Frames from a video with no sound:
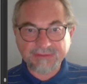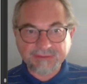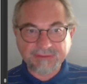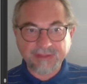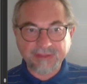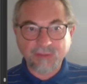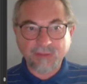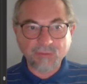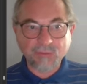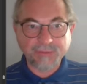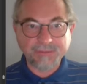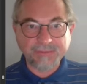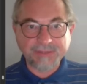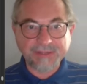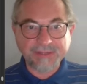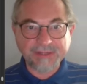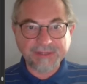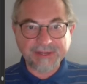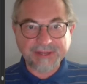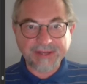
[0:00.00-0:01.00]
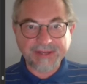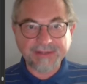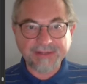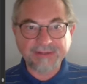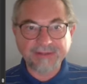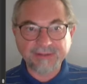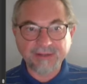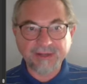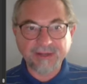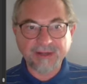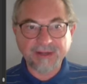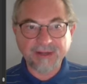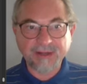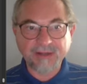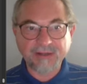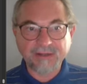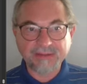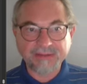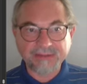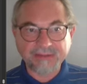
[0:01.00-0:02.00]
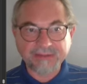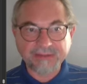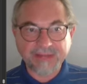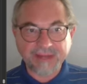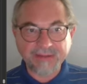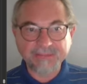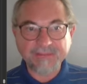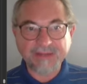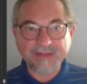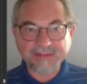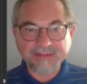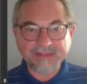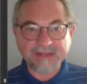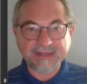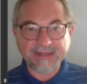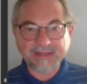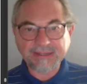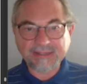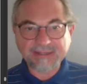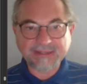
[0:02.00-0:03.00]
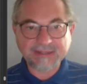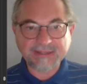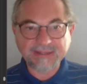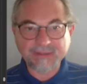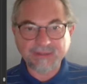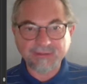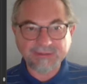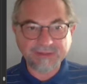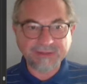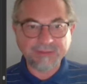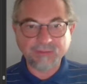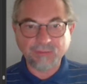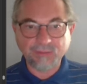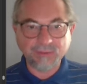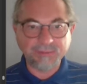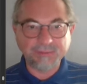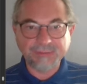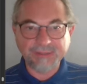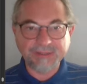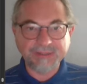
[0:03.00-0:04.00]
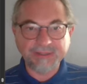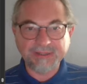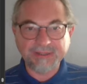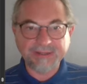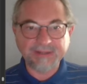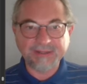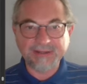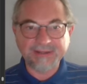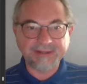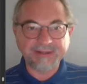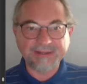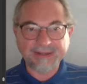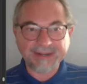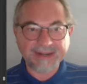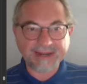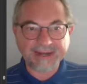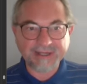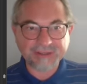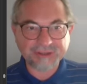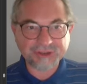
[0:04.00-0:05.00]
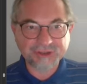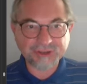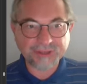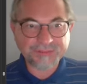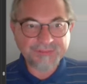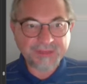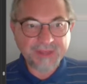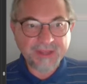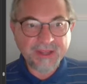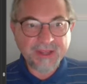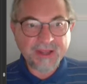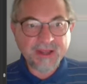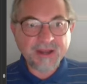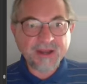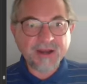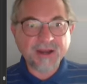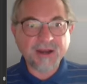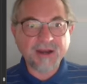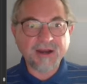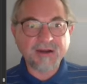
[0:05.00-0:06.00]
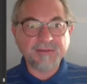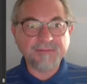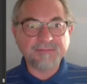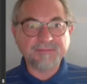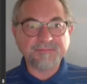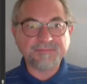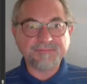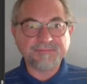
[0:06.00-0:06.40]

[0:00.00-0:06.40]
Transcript: there would be again uh, the same as S, so E would be in the cache. Um,